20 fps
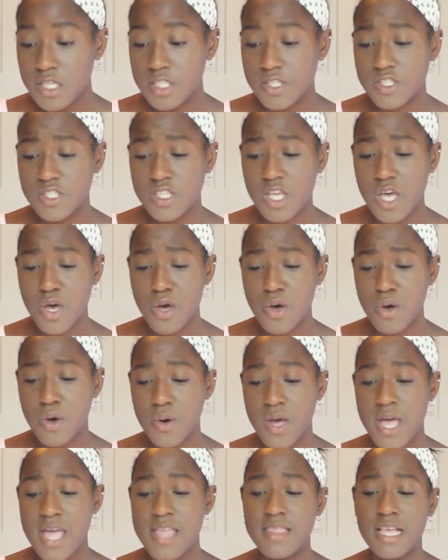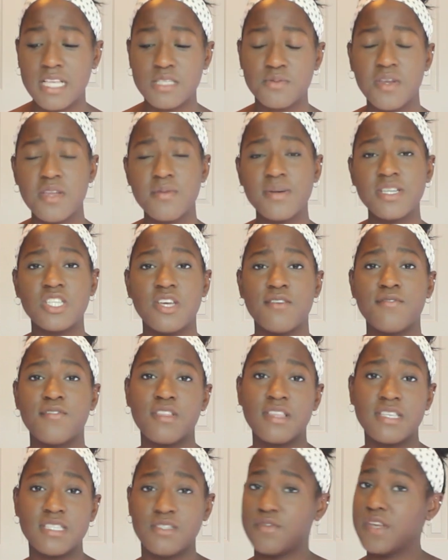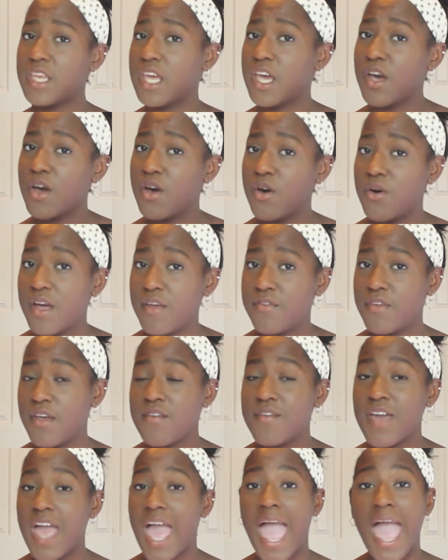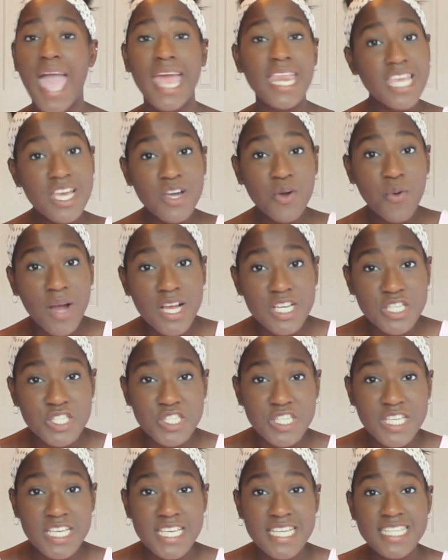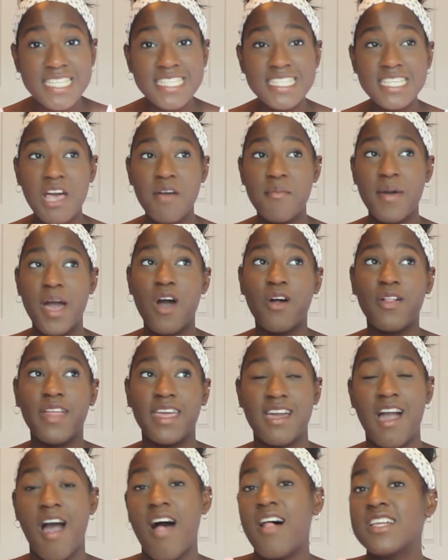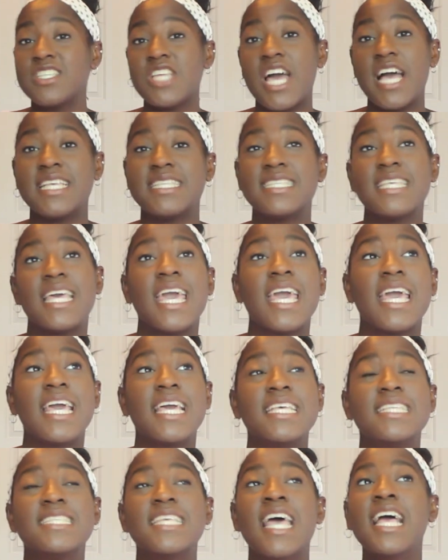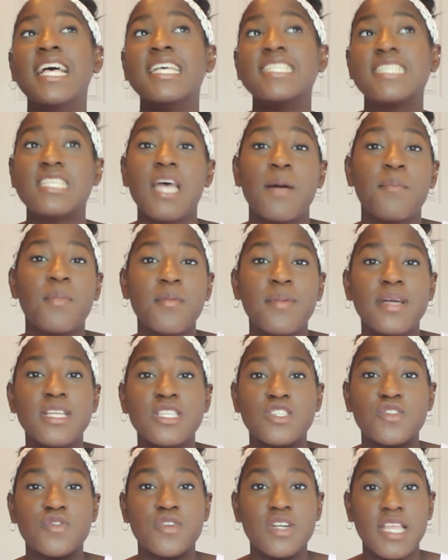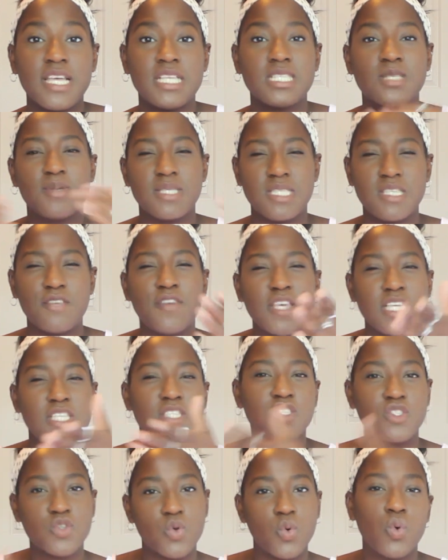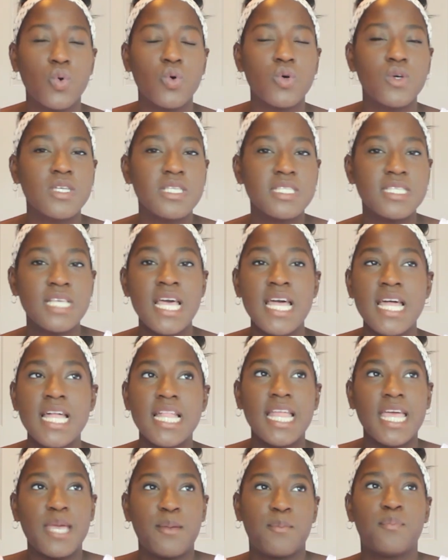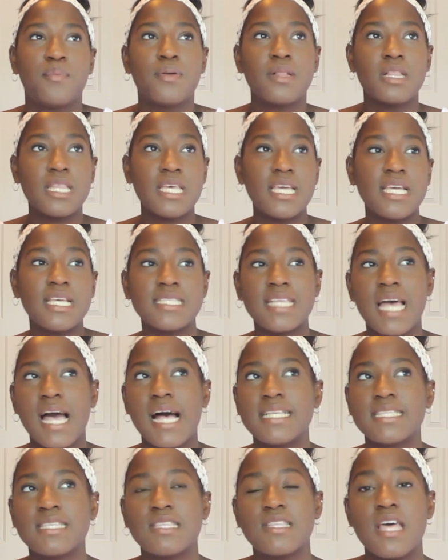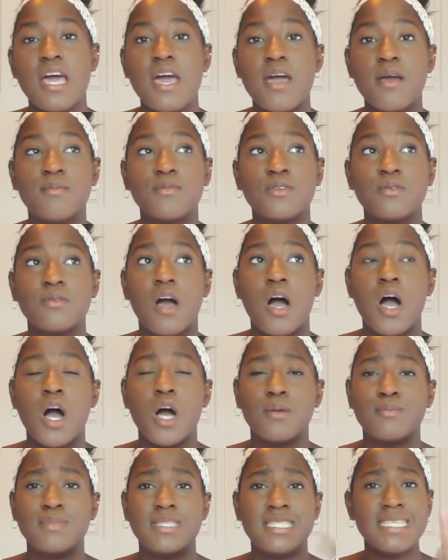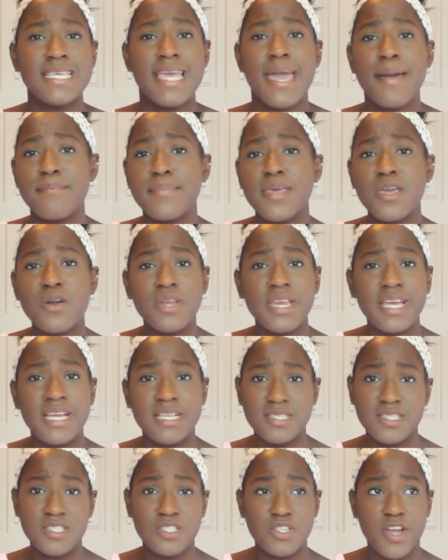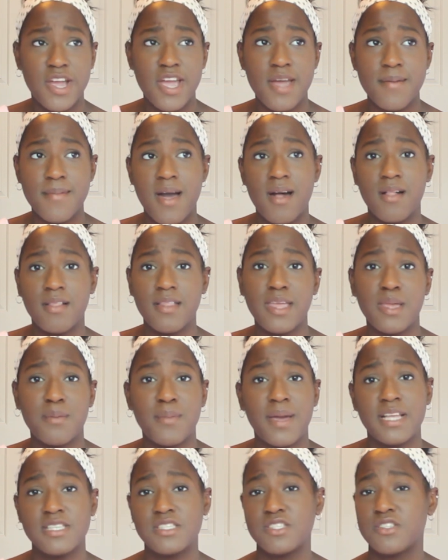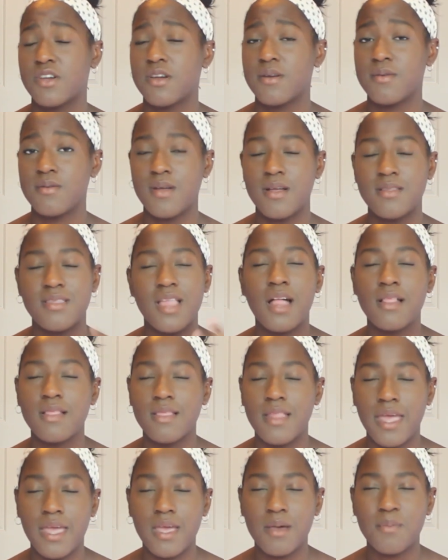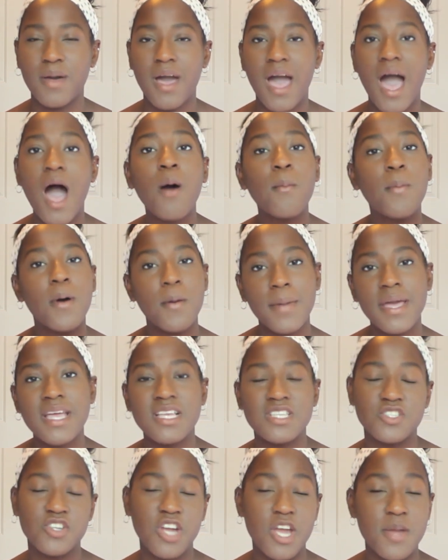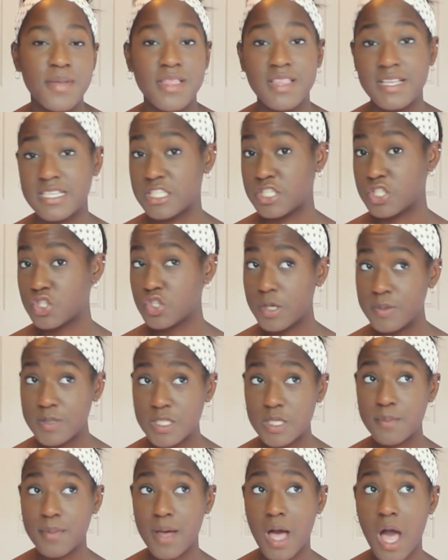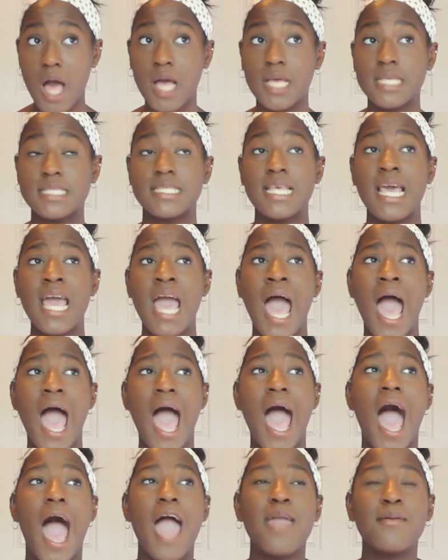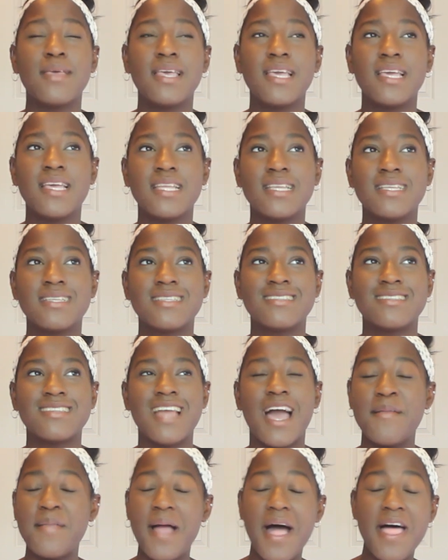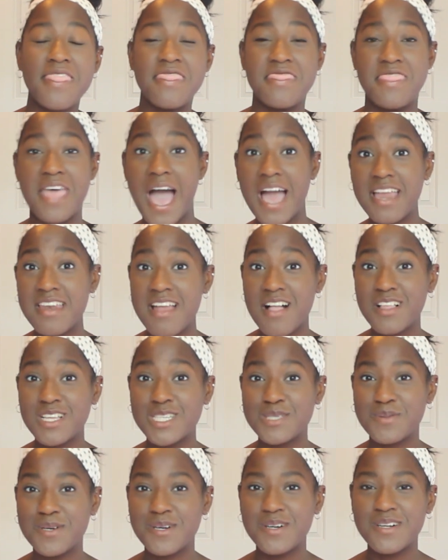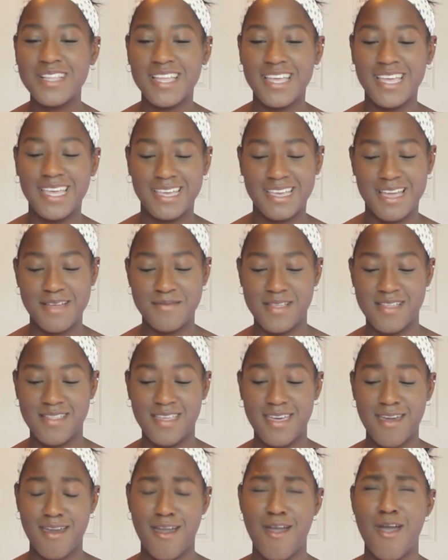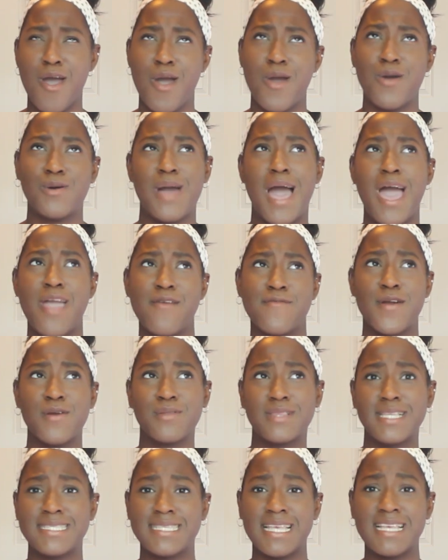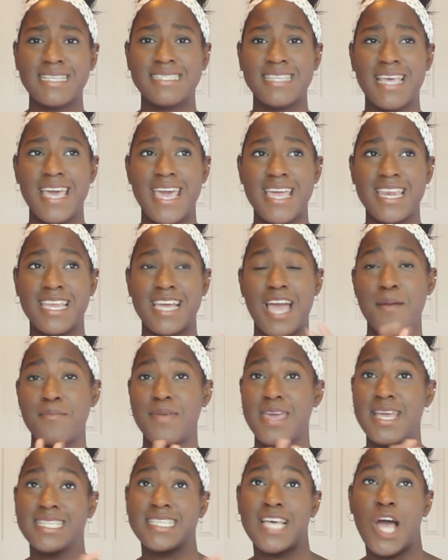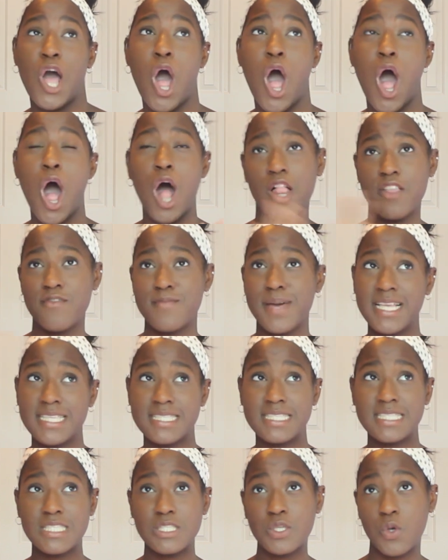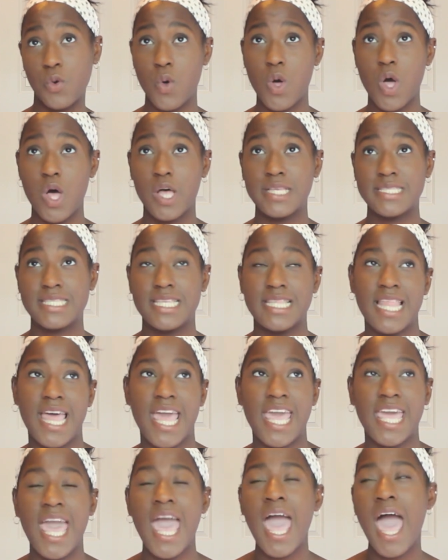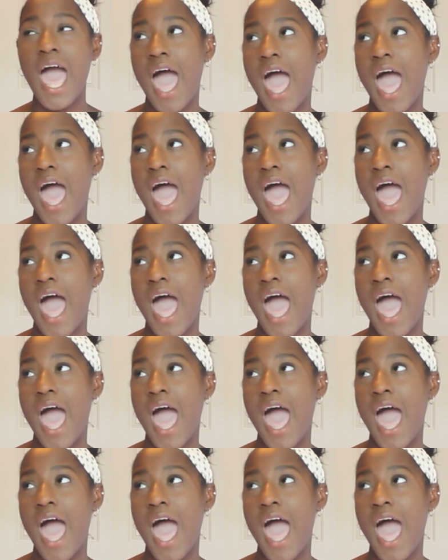So that's pretty much it for this video. If you have any questions about like college essays, supplements for like specific schools, like please ask them. DM me on Instagram. I'll link my Instagram, not link, but I'll put my Instagram in the description box. I mean, I'm not that knowledgeable. Like, I'm not like, oh, I wrote this essay and it got me into all of my schools, and like